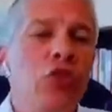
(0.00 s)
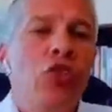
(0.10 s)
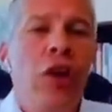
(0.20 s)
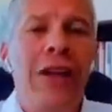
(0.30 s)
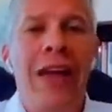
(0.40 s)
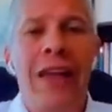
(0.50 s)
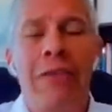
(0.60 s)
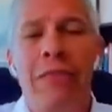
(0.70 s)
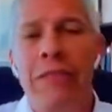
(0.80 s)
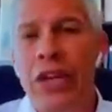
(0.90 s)
And you start
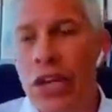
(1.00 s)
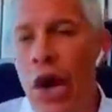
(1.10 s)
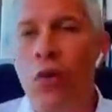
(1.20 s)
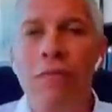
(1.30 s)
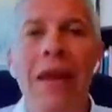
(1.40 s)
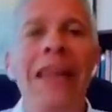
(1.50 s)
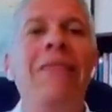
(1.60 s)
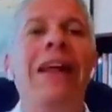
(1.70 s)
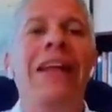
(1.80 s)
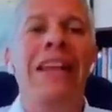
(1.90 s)
getting, you know,
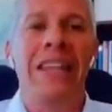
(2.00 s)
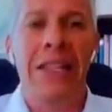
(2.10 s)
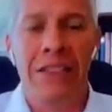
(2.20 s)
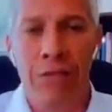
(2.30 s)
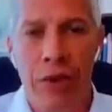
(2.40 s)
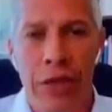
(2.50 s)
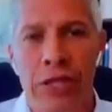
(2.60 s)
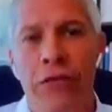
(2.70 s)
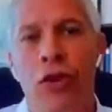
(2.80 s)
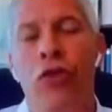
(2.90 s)
many, many tens of
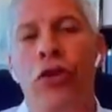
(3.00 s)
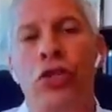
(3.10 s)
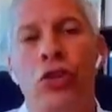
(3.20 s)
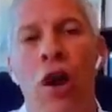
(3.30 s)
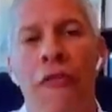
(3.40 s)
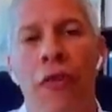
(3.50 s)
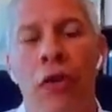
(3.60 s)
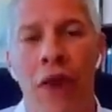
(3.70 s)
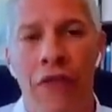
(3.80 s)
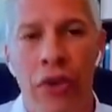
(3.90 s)
billions of recurring
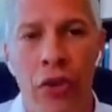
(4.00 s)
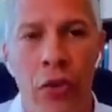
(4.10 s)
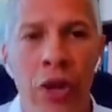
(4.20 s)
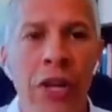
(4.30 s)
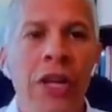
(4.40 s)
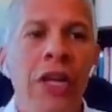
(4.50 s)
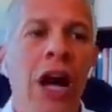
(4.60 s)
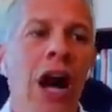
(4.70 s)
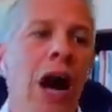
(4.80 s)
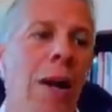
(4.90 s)
software revenue,
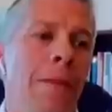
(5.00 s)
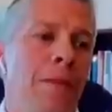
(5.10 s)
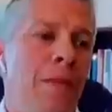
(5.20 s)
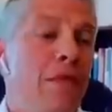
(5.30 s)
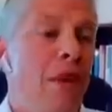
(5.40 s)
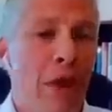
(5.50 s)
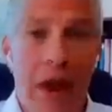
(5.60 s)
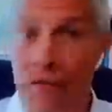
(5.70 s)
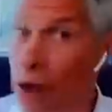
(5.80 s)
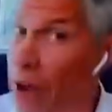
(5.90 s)

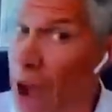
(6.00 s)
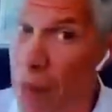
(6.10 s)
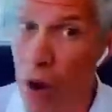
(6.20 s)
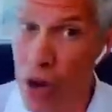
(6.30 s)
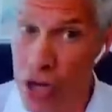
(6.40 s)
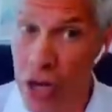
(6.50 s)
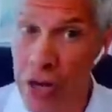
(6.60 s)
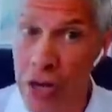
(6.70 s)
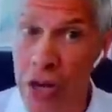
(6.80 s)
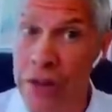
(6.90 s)
very, very high
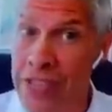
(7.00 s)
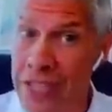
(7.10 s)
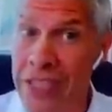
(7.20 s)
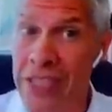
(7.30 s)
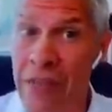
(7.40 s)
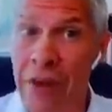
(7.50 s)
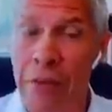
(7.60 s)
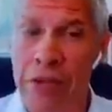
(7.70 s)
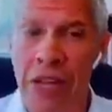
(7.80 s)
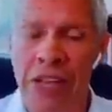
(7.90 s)
margin, you know, 60,
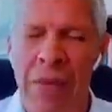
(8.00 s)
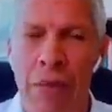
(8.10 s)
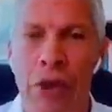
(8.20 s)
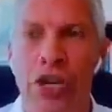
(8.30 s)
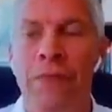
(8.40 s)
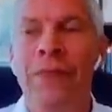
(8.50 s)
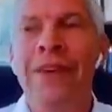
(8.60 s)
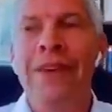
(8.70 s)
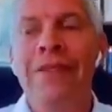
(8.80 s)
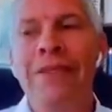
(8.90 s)
70% type margin.